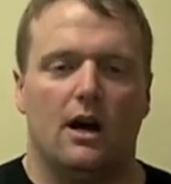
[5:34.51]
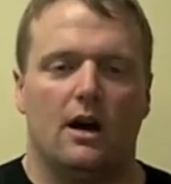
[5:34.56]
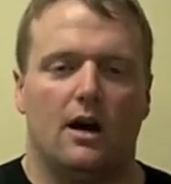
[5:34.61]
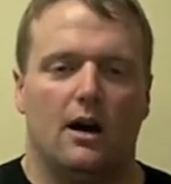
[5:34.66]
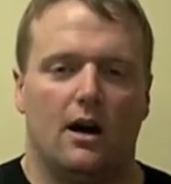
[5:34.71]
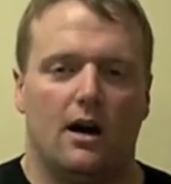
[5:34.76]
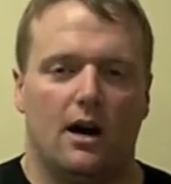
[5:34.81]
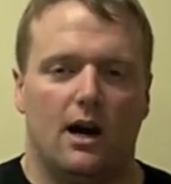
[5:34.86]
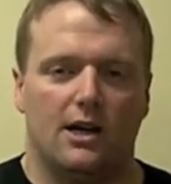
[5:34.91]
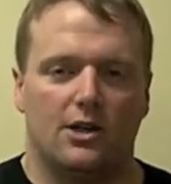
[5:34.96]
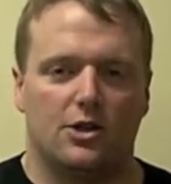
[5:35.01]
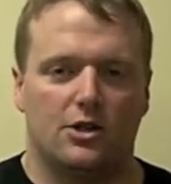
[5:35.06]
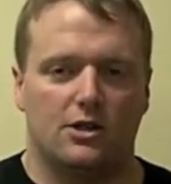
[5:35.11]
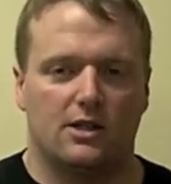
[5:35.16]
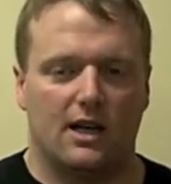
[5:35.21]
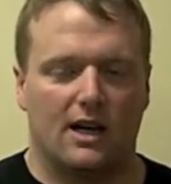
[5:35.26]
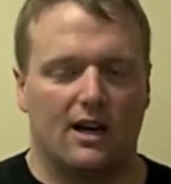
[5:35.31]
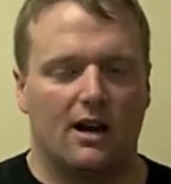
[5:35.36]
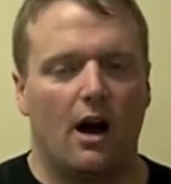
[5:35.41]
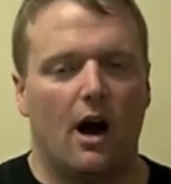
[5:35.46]
I should
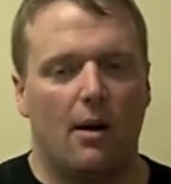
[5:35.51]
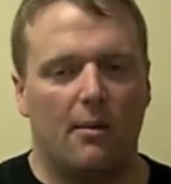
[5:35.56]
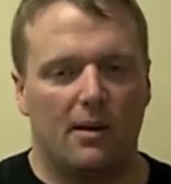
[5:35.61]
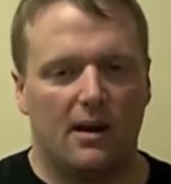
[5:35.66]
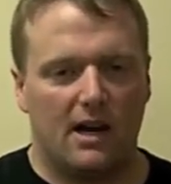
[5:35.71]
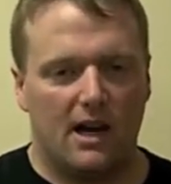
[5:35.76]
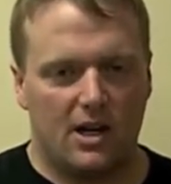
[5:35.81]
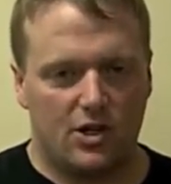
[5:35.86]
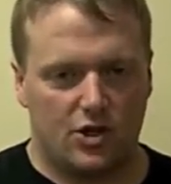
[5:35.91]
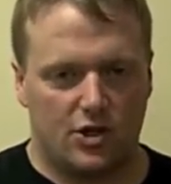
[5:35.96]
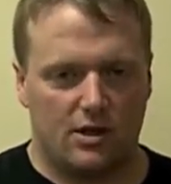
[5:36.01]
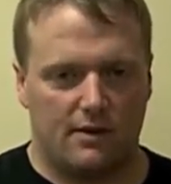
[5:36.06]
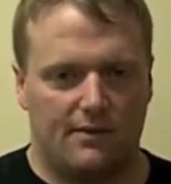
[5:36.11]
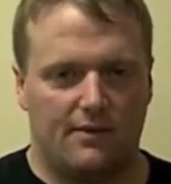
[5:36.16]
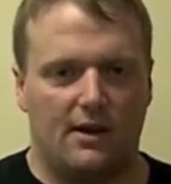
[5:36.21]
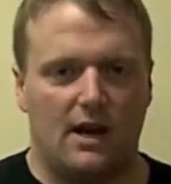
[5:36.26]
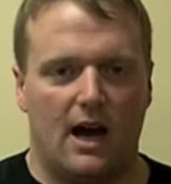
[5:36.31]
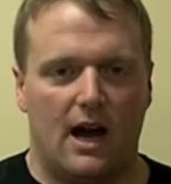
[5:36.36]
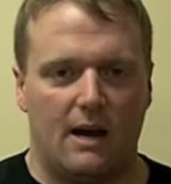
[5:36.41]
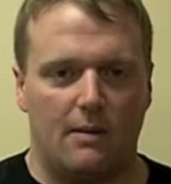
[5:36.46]
say a combination of
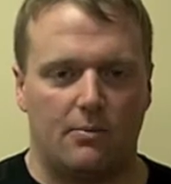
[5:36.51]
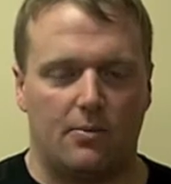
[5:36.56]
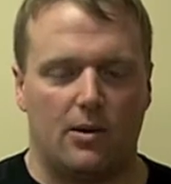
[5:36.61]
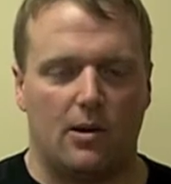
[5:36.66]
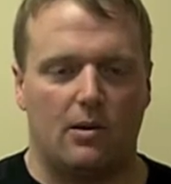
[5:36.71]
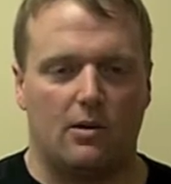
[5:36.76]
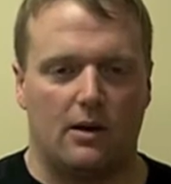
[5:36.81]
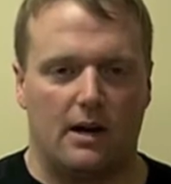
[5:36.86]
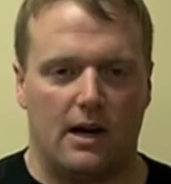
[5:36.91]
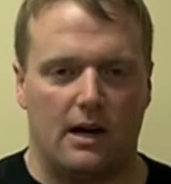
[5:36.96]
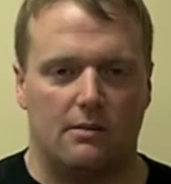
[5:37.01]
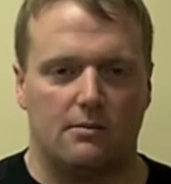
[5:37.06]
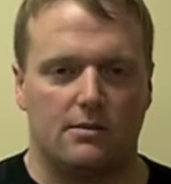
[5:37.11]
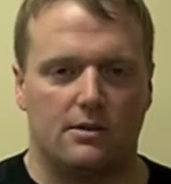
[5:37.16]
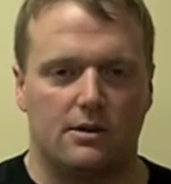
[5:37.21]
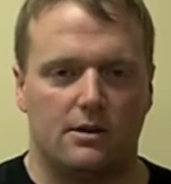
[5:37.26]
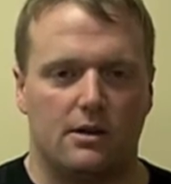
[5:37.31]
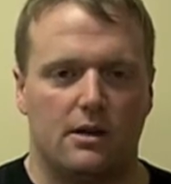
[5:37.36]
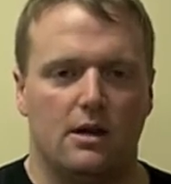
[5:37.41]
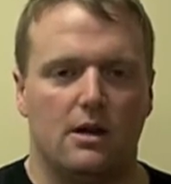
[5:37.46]
9
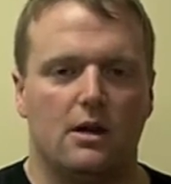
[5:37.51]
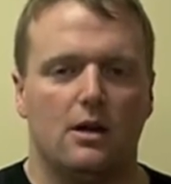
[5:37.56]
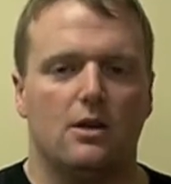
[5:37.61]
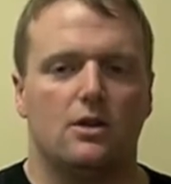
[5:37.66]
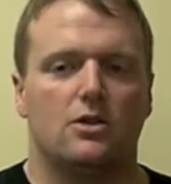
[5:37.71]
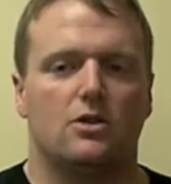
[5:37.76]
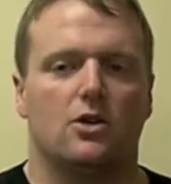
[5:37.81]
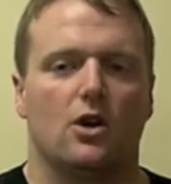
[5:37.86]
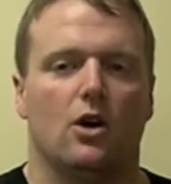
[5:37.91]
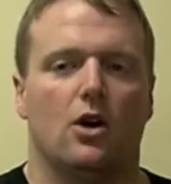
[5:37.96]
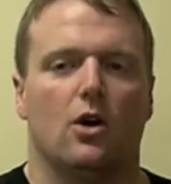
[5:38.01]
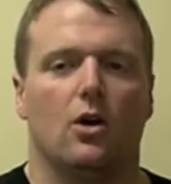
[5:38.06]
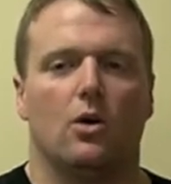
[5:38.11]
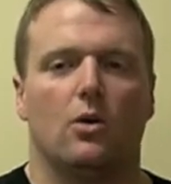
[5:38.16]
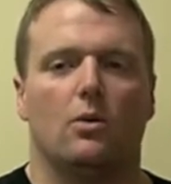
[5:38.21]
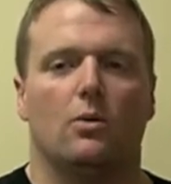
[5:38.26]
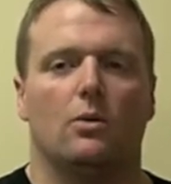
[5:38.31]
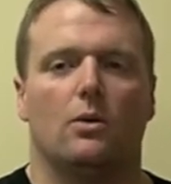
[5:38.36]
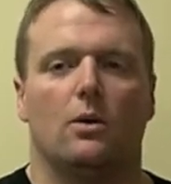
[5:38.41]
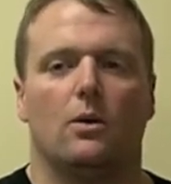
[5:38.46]
programs.
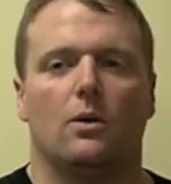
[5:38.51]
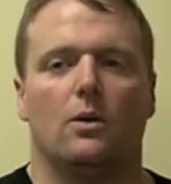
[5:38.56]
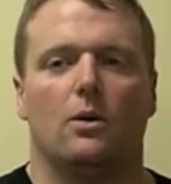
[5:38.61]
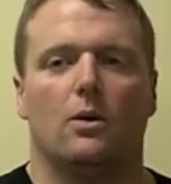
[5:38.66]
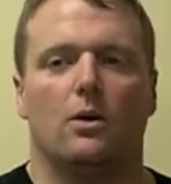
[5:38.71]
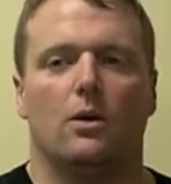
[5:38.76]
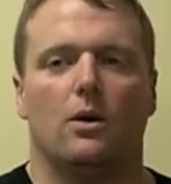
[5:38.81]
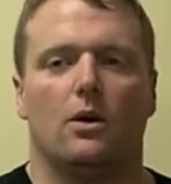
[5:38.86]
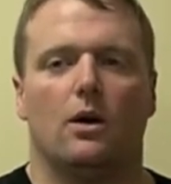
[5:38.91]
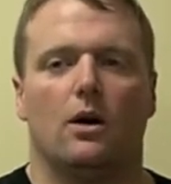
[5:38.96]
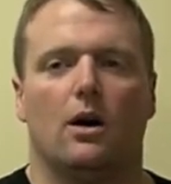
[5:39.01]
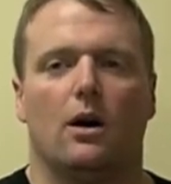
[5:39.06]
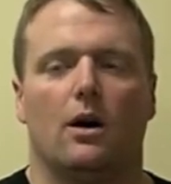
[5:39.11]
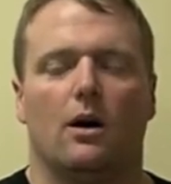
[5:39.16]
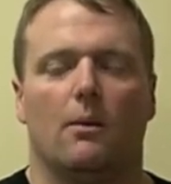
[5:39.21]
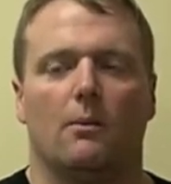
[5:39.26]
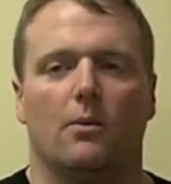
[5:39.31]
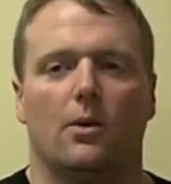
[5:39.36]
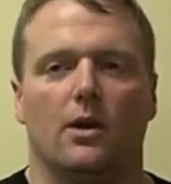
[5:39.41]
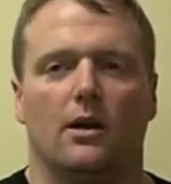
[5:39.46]
So
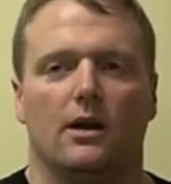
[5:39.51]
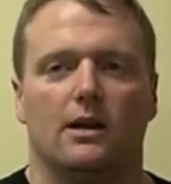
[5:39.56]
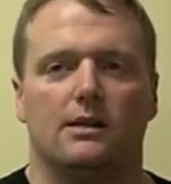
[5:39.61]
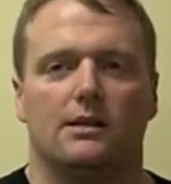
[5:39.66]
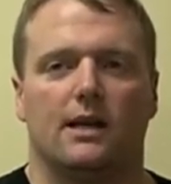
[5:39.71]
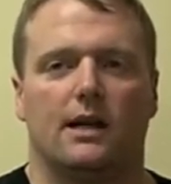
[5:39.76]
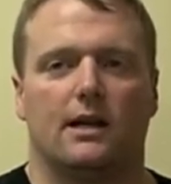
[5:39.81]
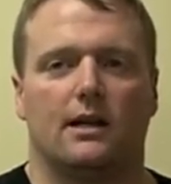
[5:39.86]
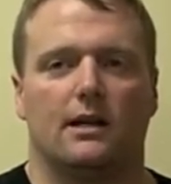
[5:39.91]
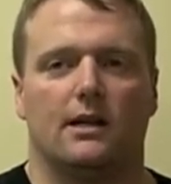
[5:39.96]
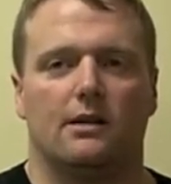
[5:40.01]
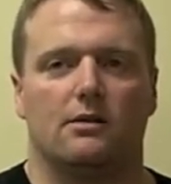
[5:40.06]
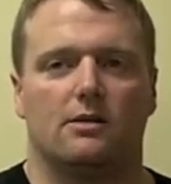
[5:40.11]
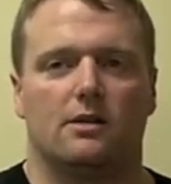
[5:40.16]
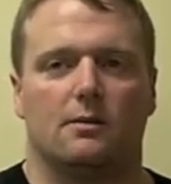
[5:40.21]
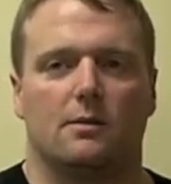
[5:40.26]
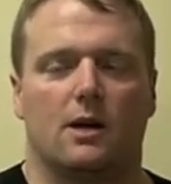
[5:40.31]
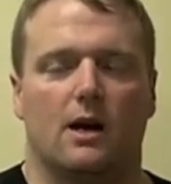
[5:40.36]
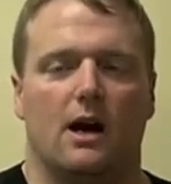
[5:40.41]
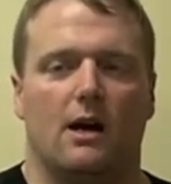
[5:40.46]
realistically, it's
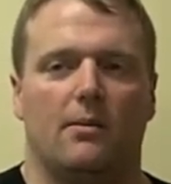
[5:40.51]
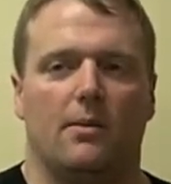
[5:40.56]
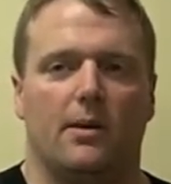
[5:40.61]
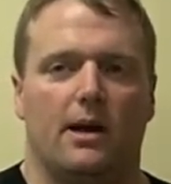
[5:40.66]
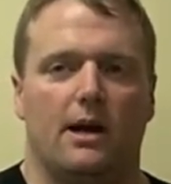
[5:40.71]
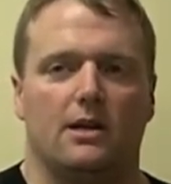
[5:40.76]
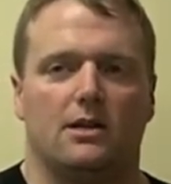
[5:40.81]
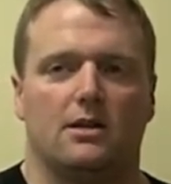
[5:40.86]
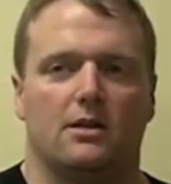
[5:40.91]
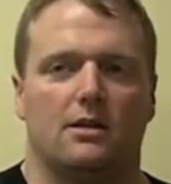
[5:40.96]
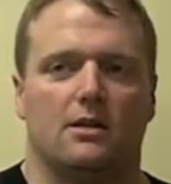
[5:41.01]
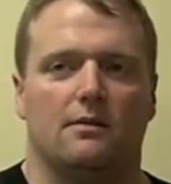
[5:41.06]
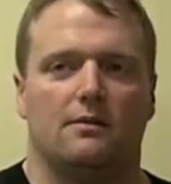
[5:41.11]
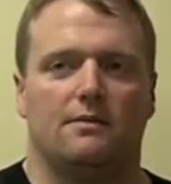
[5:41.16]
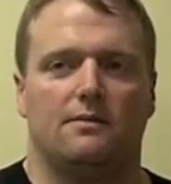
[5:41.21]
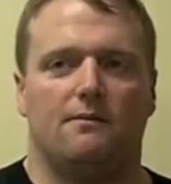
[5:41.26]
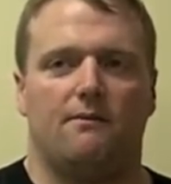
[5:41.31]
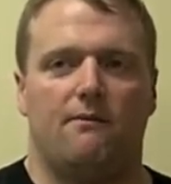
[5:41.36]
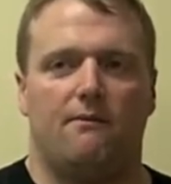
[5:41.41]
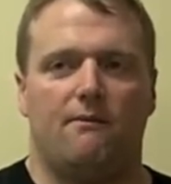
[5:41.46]
a combination of